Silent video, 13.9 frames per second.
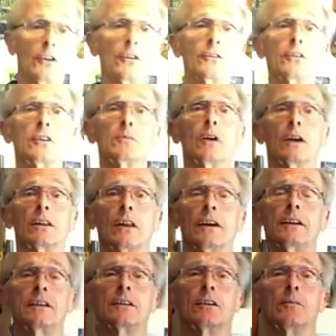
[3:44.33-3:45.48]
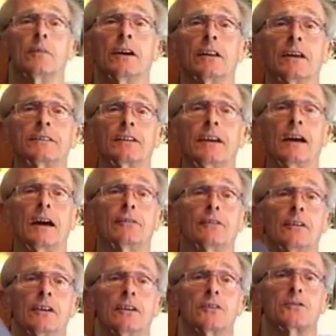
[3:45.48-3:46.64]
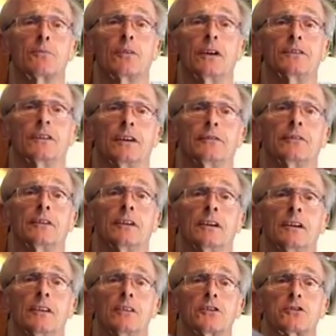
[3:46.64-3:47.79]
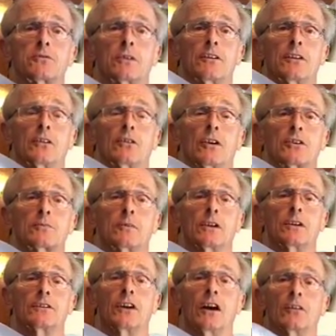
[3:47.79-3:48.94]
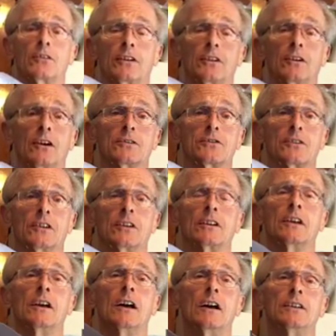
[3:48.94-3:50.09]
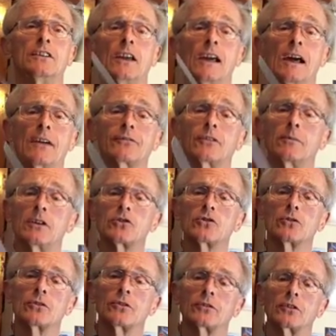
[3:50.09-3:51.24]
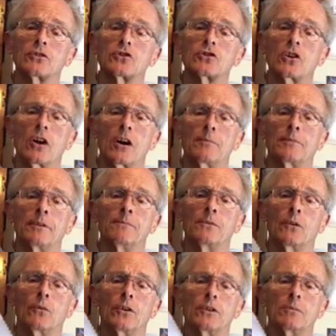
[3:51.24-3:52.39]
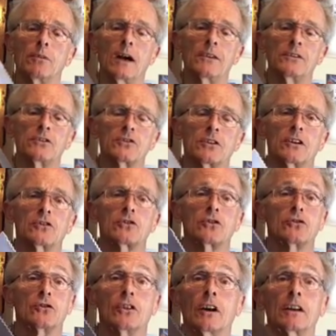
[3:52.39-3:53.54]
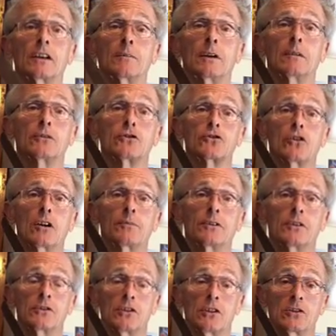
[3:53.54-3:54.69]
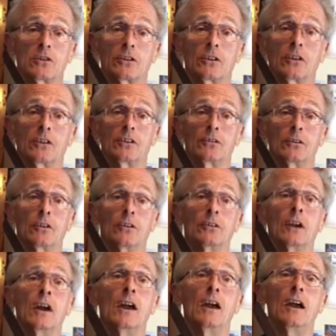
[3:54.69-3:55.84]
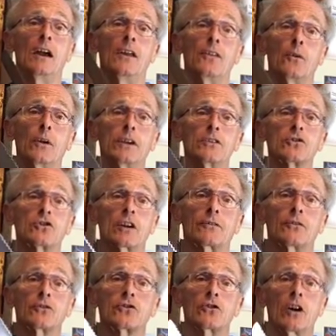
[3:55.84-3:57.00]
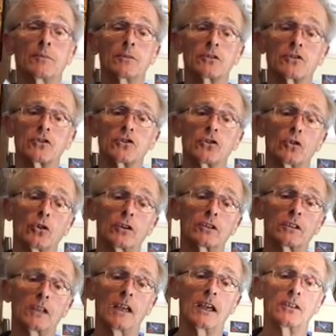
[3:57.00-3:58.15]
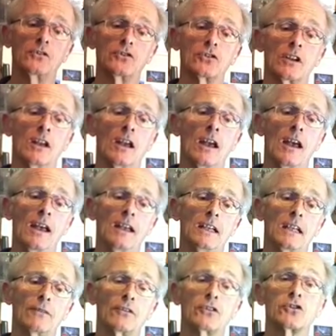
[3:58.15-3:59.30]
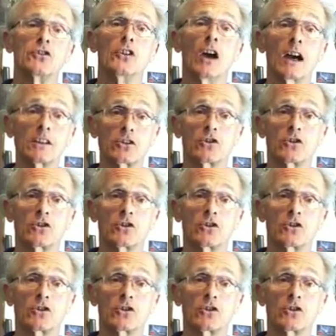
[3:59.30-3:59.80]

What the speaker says: Another thing you might like to have is a bread knife. This one I think cost me $1 at a yard sale. You have to make sure that they're sharp when you buy these things because you're not going to be able to sharpen these easily on your own. And the way you check for sharpness is you look at the edge. If it's not